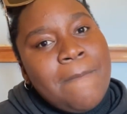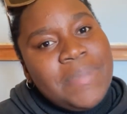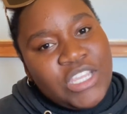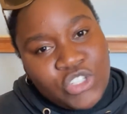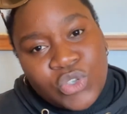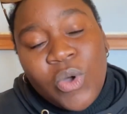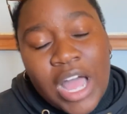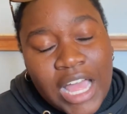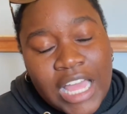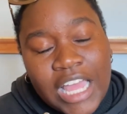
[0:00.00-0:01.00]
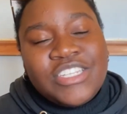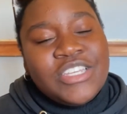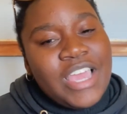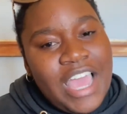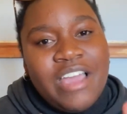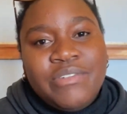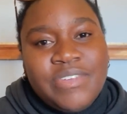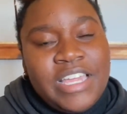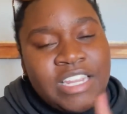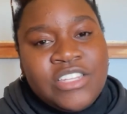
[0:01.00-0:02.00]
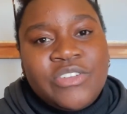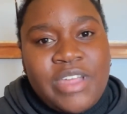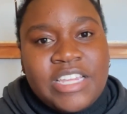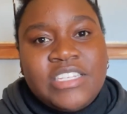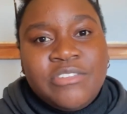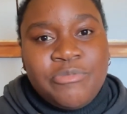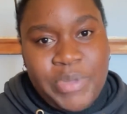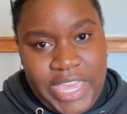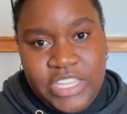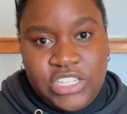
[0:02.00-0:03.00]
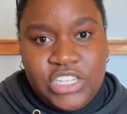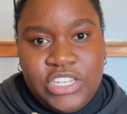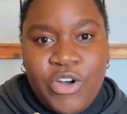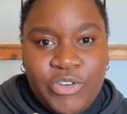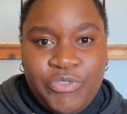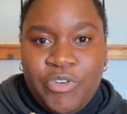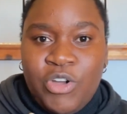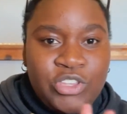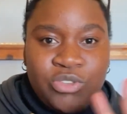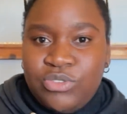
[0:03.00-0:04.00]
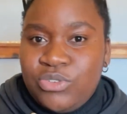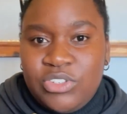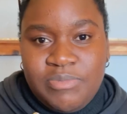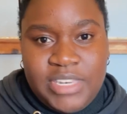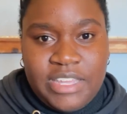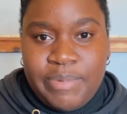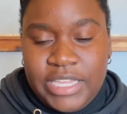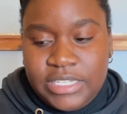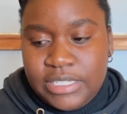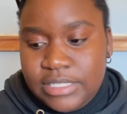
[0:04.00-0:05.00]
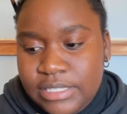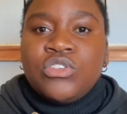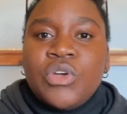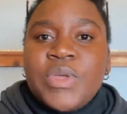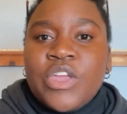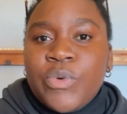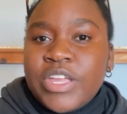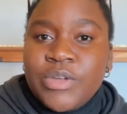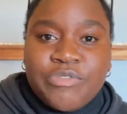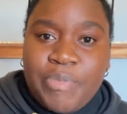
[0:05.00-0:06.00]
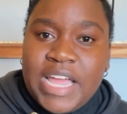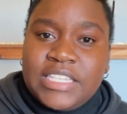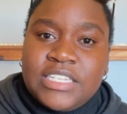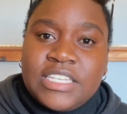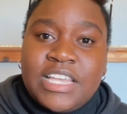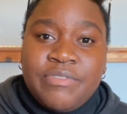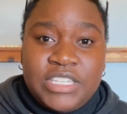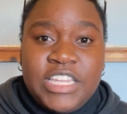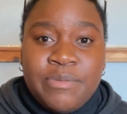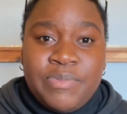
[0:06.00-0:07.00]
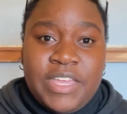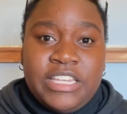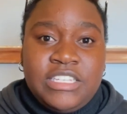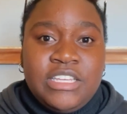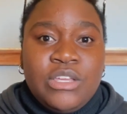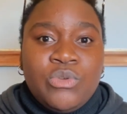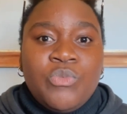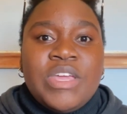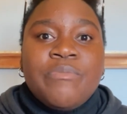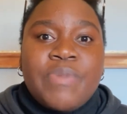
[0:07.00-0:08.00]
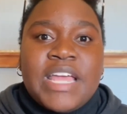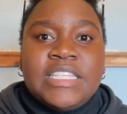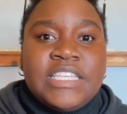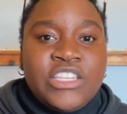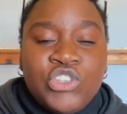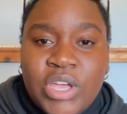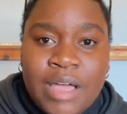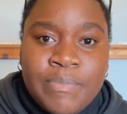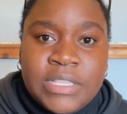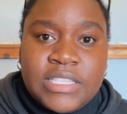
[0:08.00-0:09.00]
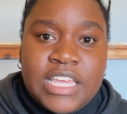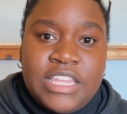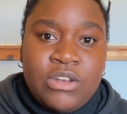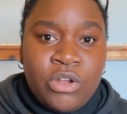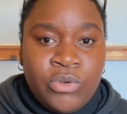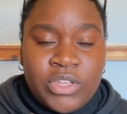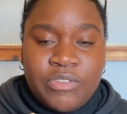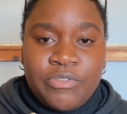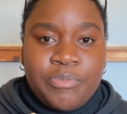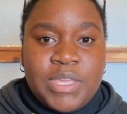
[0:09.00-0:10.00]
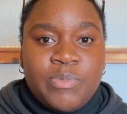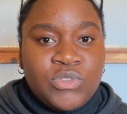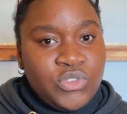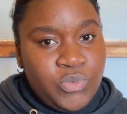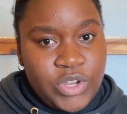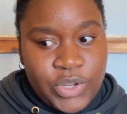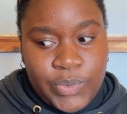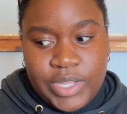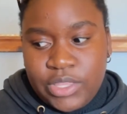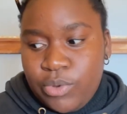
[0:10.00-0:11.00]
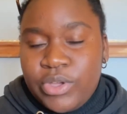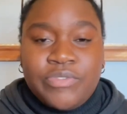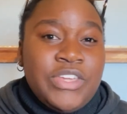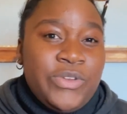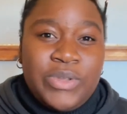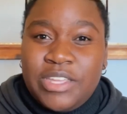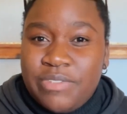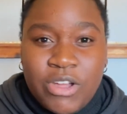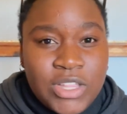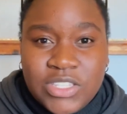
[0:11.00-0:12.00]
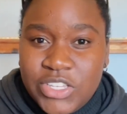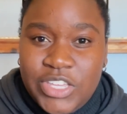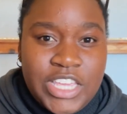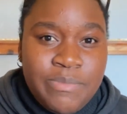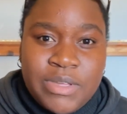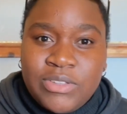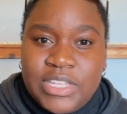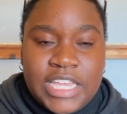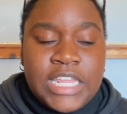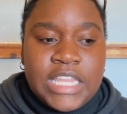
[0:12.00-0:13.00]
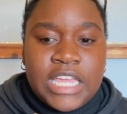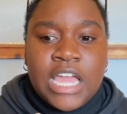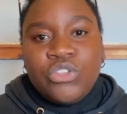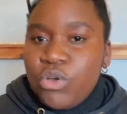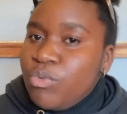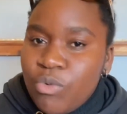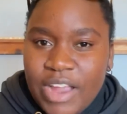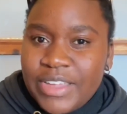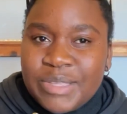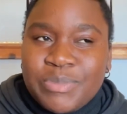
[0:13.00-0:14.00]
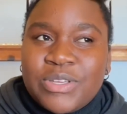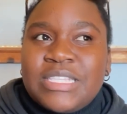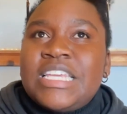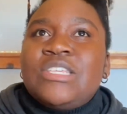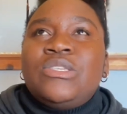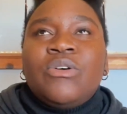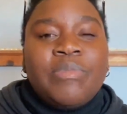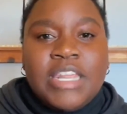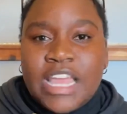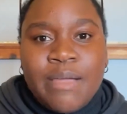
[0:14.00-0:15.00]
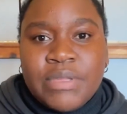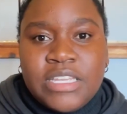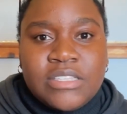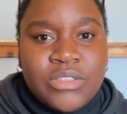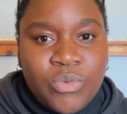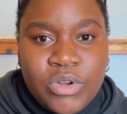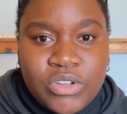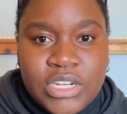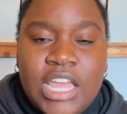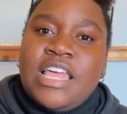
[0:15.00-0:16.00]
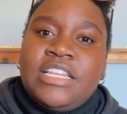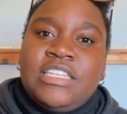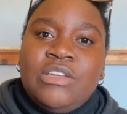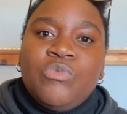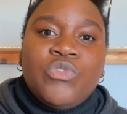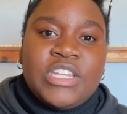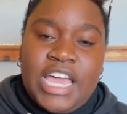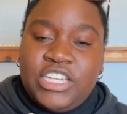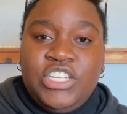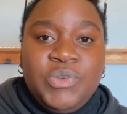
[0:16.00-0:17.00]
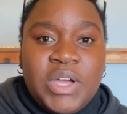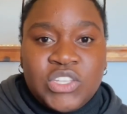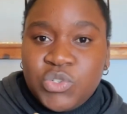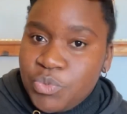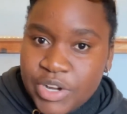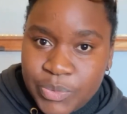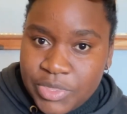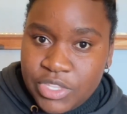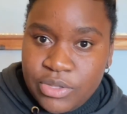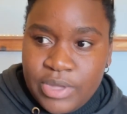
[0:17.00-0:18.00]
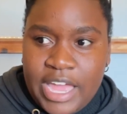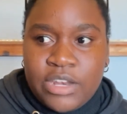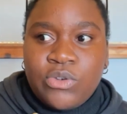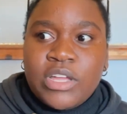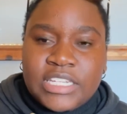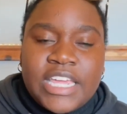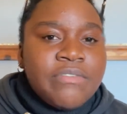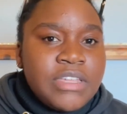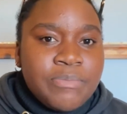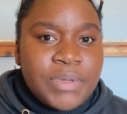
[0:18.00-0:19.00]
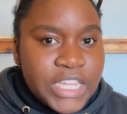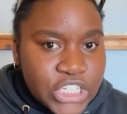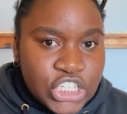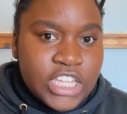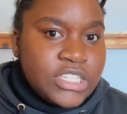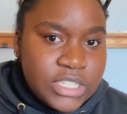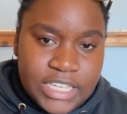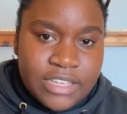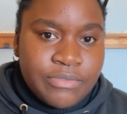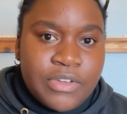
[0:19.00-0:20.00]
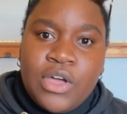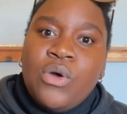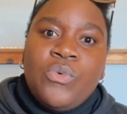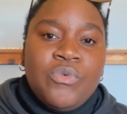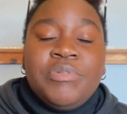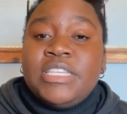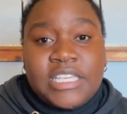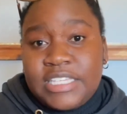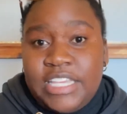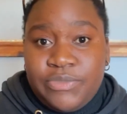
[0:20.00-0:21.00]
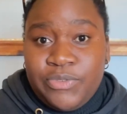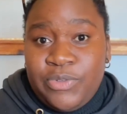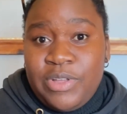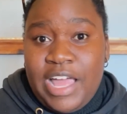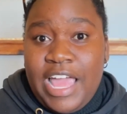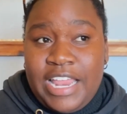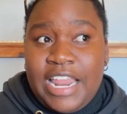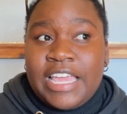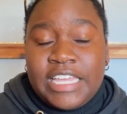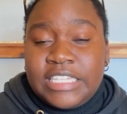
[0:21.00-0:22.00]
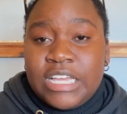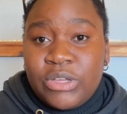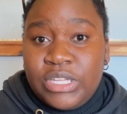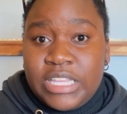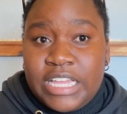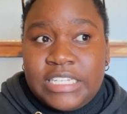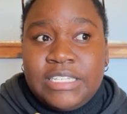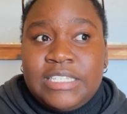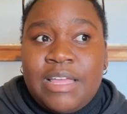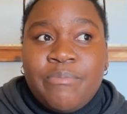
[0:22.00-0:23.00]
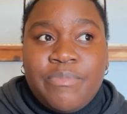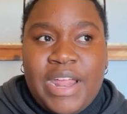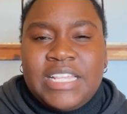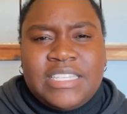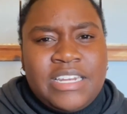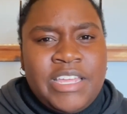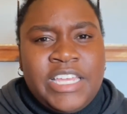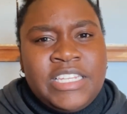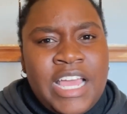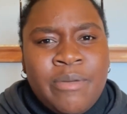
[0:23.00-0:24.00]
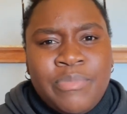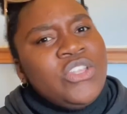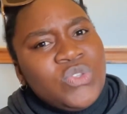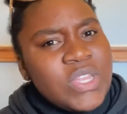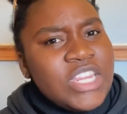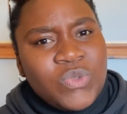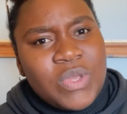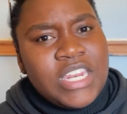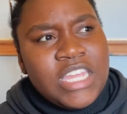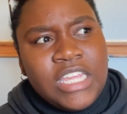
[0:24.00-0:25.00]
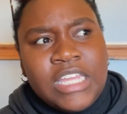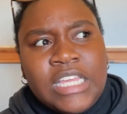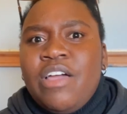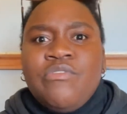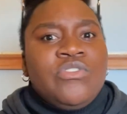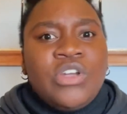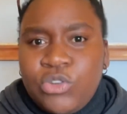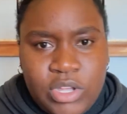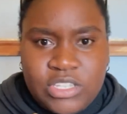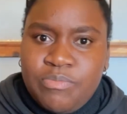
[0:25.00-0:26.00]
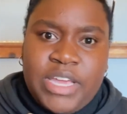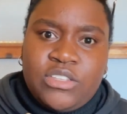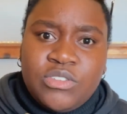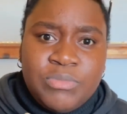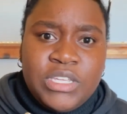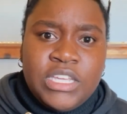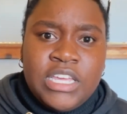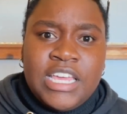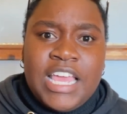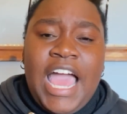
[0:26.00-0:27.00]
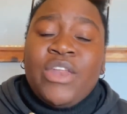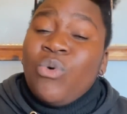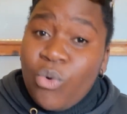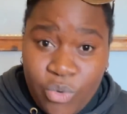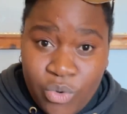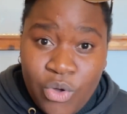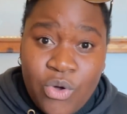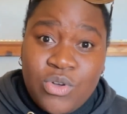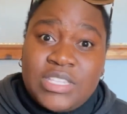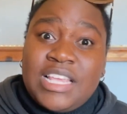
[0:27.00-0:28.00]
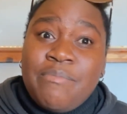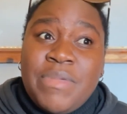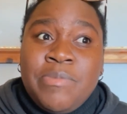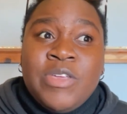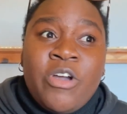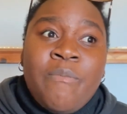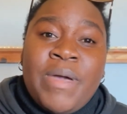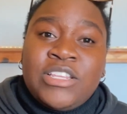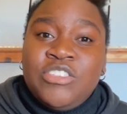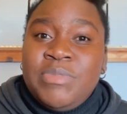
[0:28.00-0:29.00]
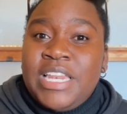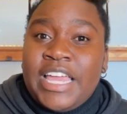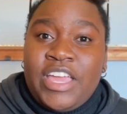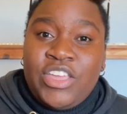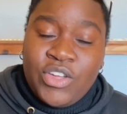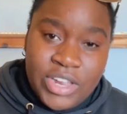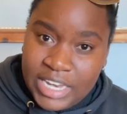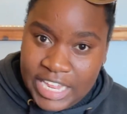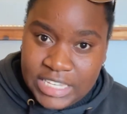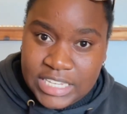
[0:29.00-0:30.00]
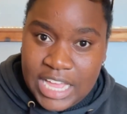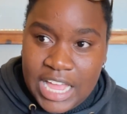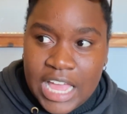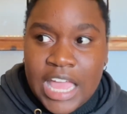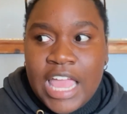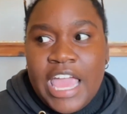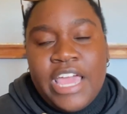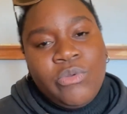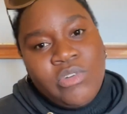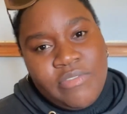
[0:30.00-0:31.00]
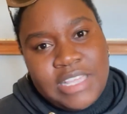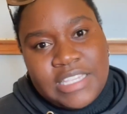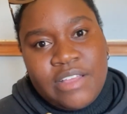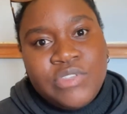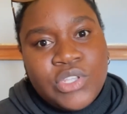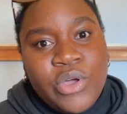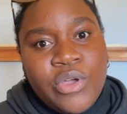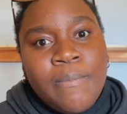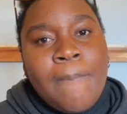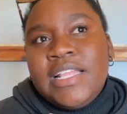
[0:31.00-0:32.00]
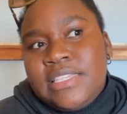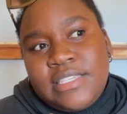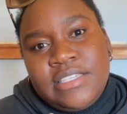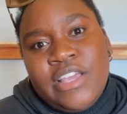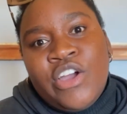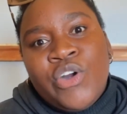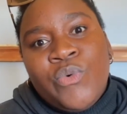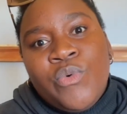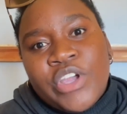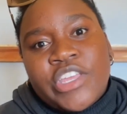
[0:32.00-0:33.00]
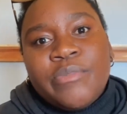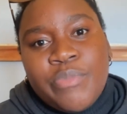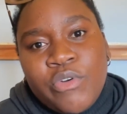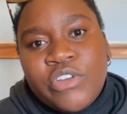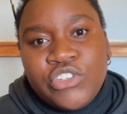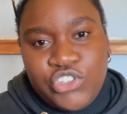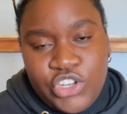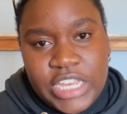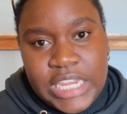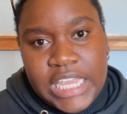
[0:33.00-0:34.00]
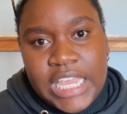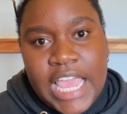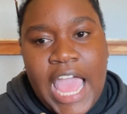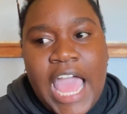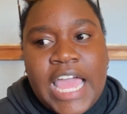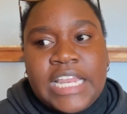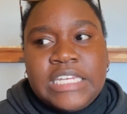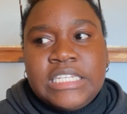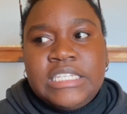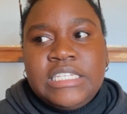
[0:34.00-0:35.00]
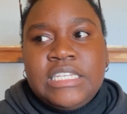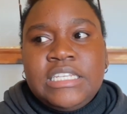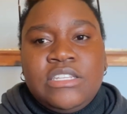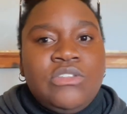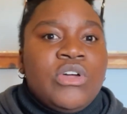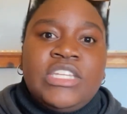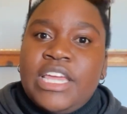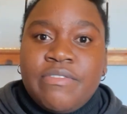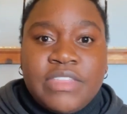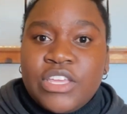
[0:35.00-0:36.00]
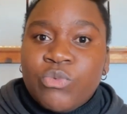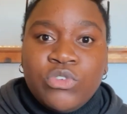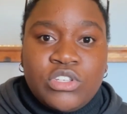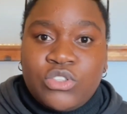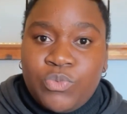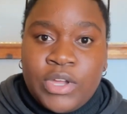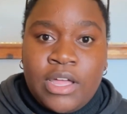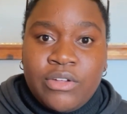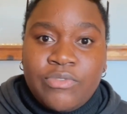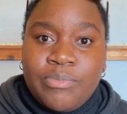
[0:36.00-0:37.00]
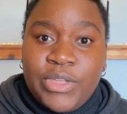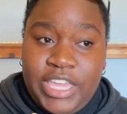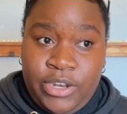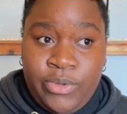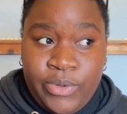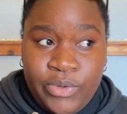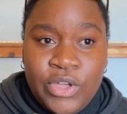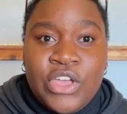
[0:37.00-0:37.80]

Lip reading: be sure to have an interactive page on your social media pages. So when you're working with brands, I just have a tip that when brands hit you up and say they're not looking for people to work with, or if they don't even answer your emails or anything, don't worry, because there's so many companies in the world that would actually want to work with you, and not every pitch that you give will be successful. And I can tell you that some brands that I hit up in 2020 have not gotten back to me at all, or some maybe got back to me like a year later and all of that stuff. So it's a work in progress journey, and not everything will just work out from the get-go.